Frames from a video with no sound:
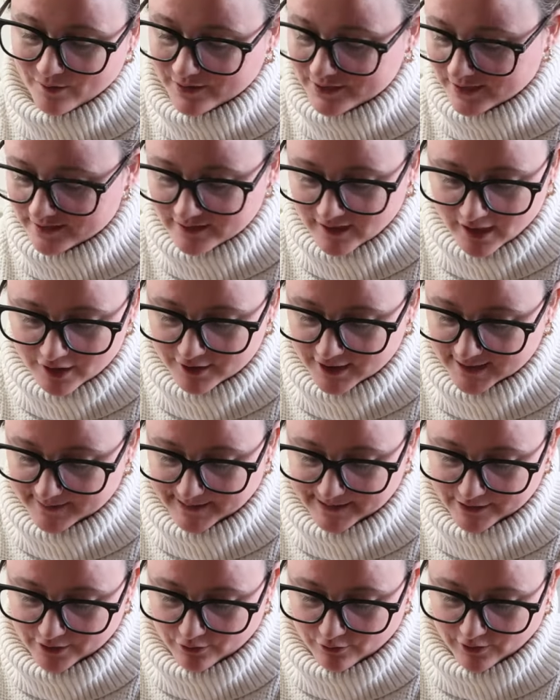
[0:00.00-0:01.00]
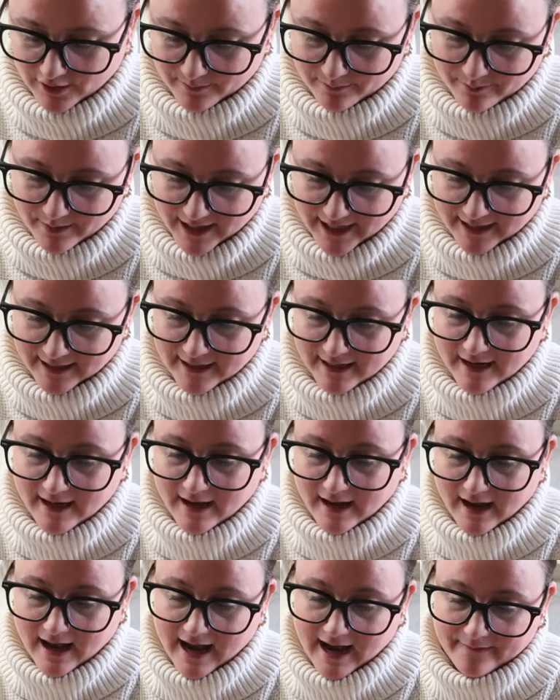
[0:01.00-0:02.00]
which is not Christmas decor, but
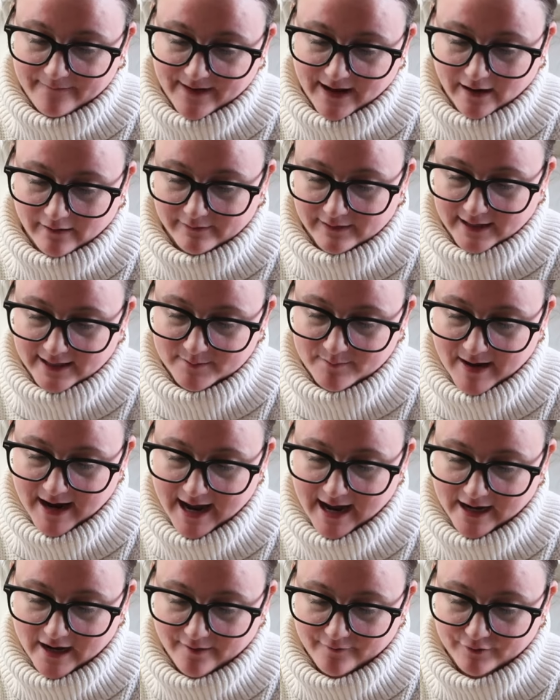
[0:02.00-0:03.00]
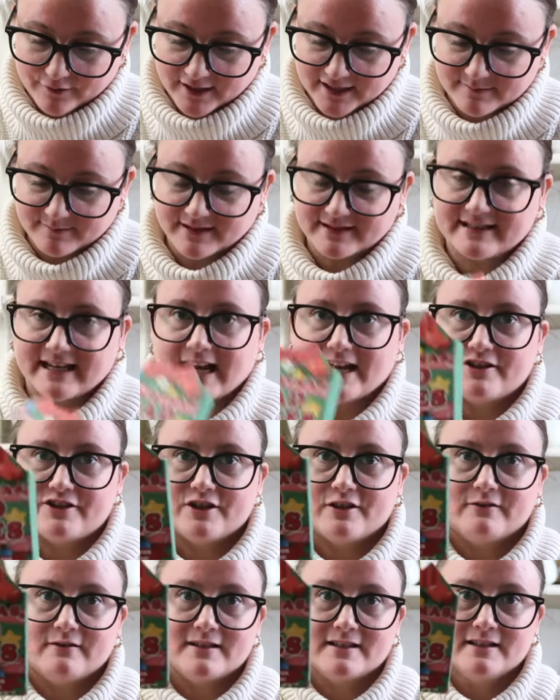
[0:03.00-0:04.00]
I found this pack of Christmas dad
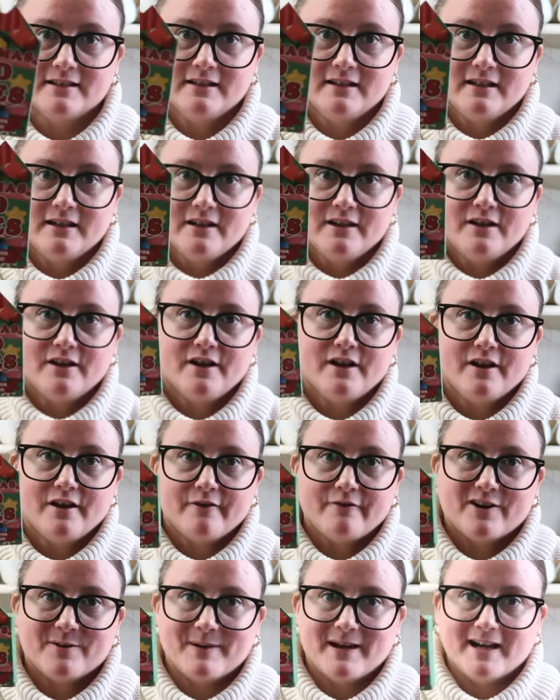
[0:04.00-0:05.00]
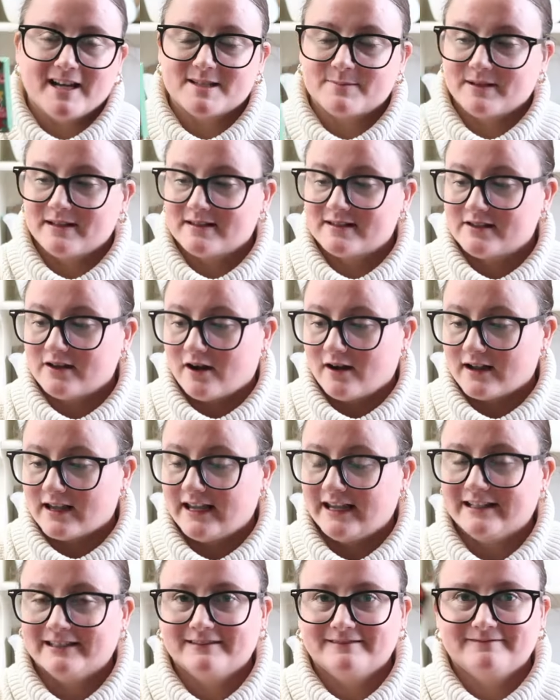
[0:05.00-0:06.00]
jokes for my husband's
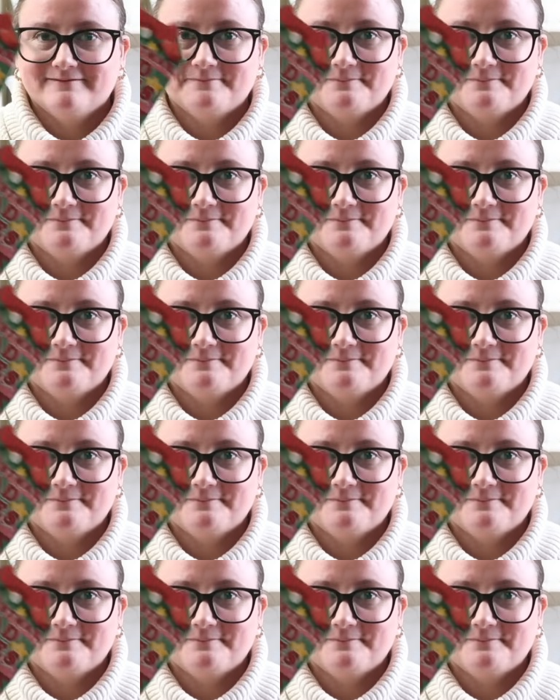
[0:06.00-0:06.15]
stocking.